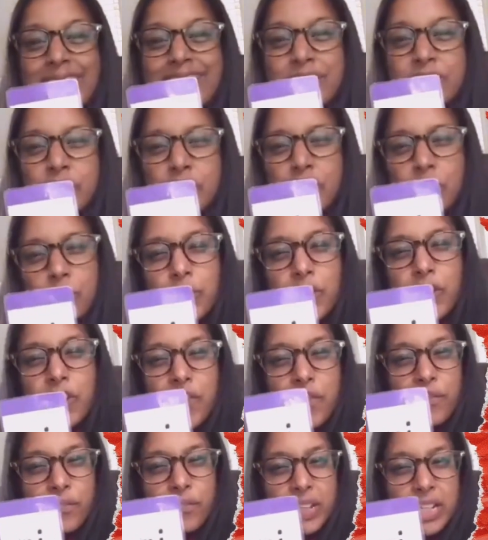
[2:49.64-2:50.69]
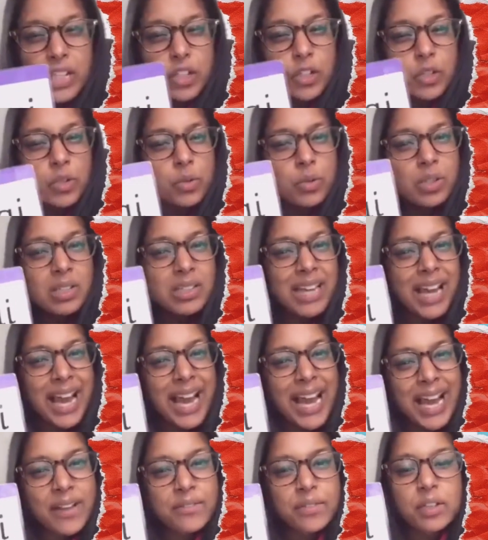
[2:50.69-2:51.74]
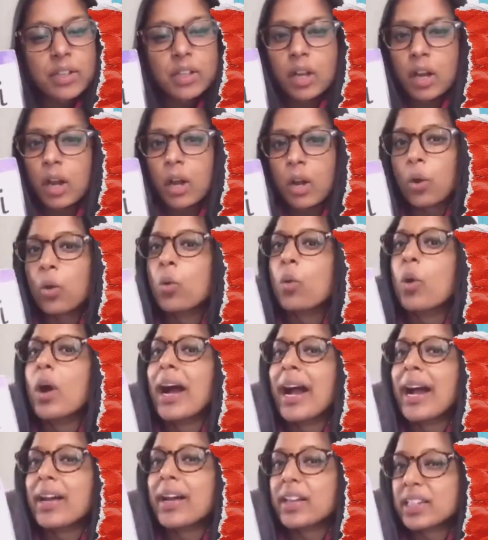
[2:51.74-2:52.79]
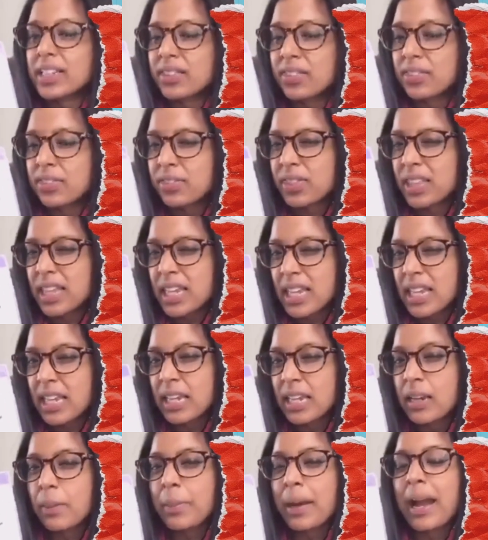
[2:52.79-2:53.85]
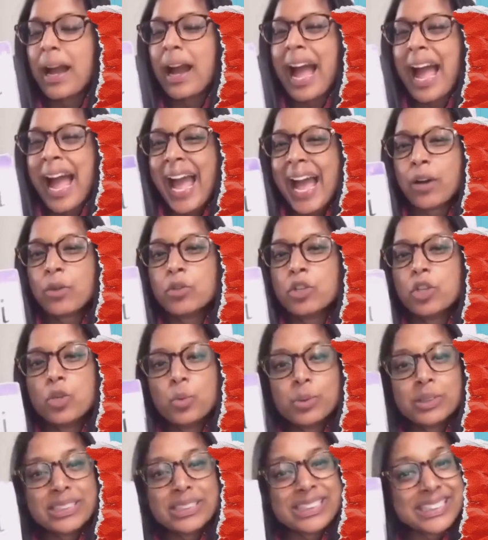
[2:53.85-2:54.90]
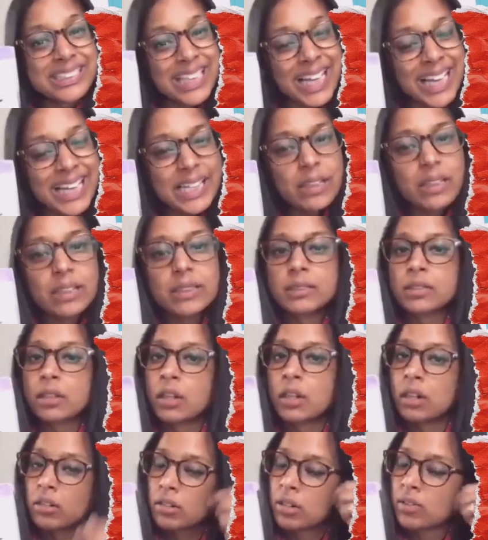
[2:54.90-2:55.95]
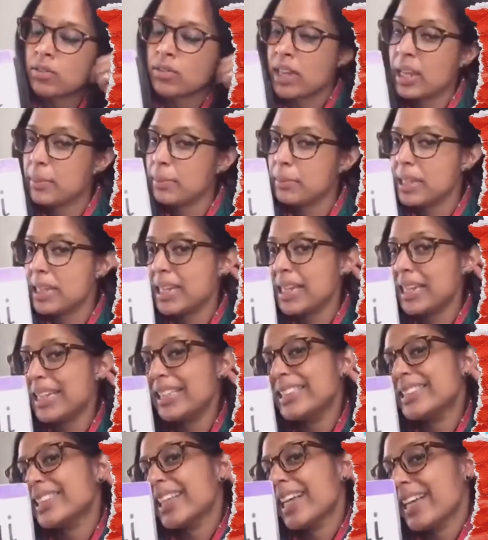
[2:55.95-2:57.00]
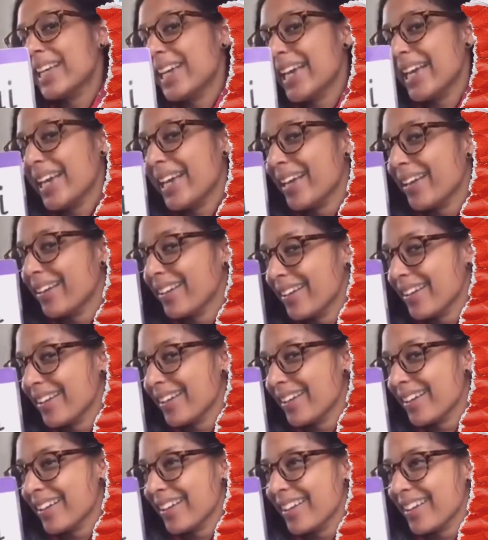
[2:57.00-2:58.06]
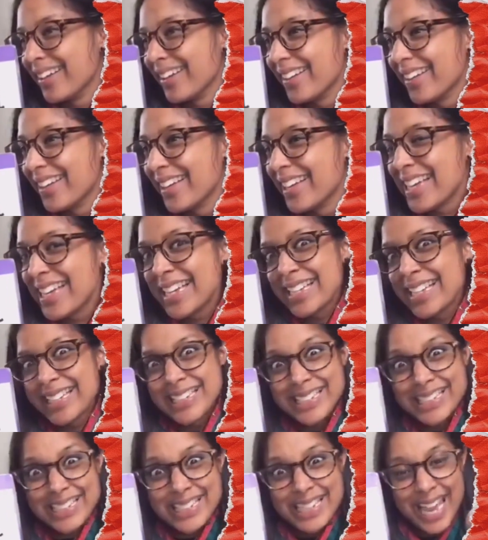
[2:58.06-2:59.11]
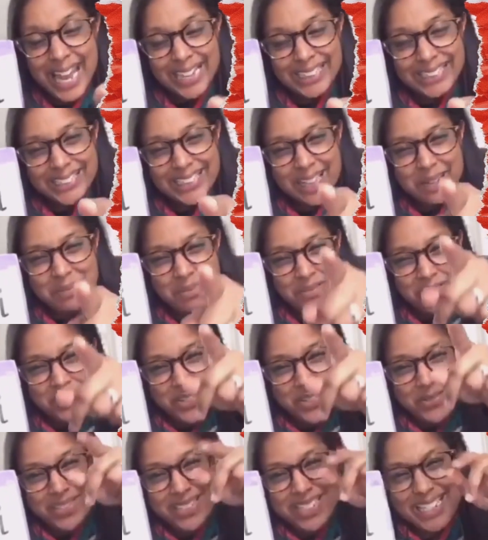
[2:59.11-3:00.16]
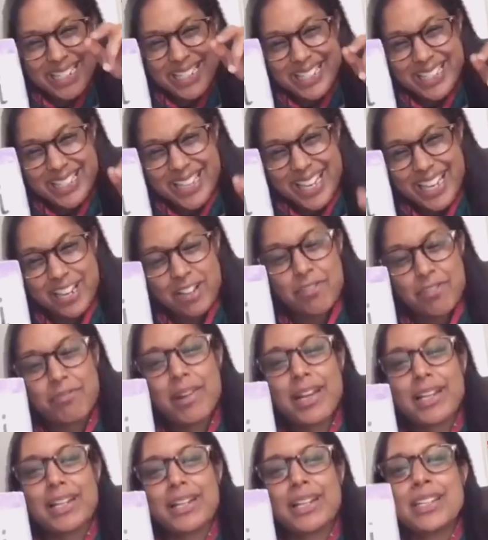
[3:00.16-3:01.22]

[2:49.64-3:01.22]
Do you think you can have a go at thinking about how you would say this digraph? Let me hear you say it. Yes, some of you did say it correctly.